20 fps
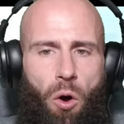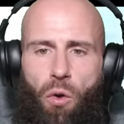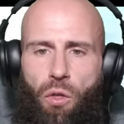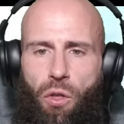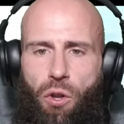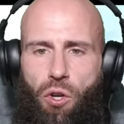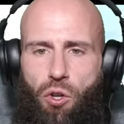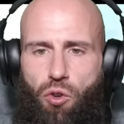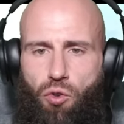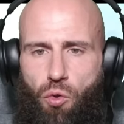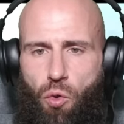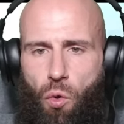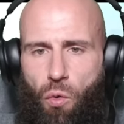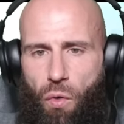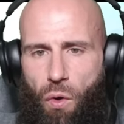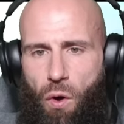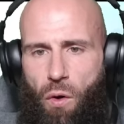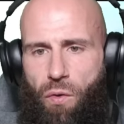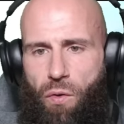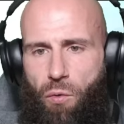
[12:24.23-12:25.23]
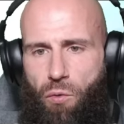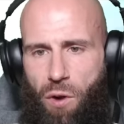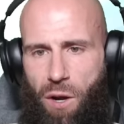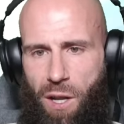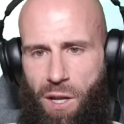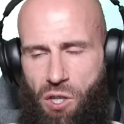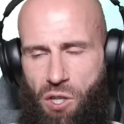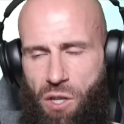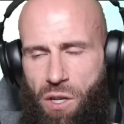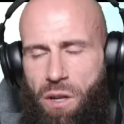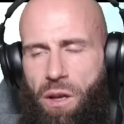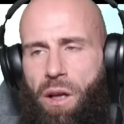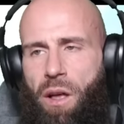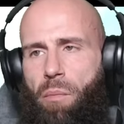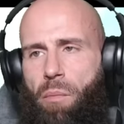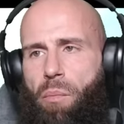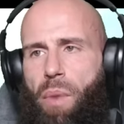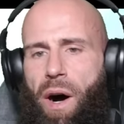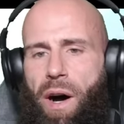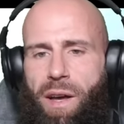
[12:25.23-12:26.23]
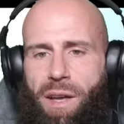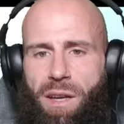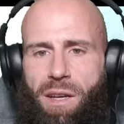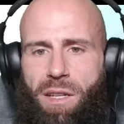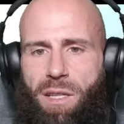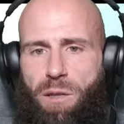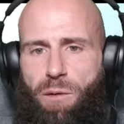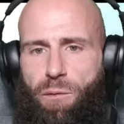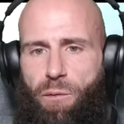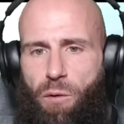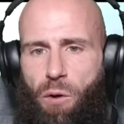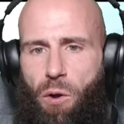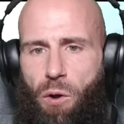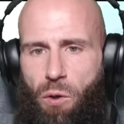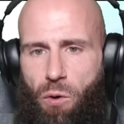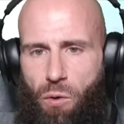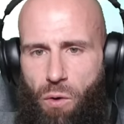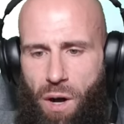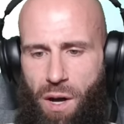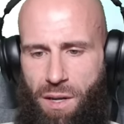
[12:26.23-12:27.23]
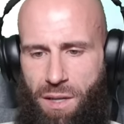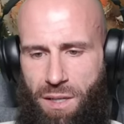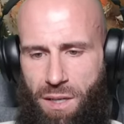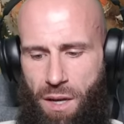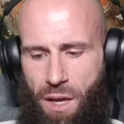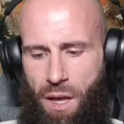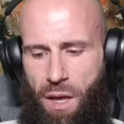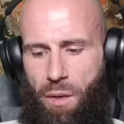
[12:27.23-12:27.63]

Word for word: or the truth of a religion by its followers.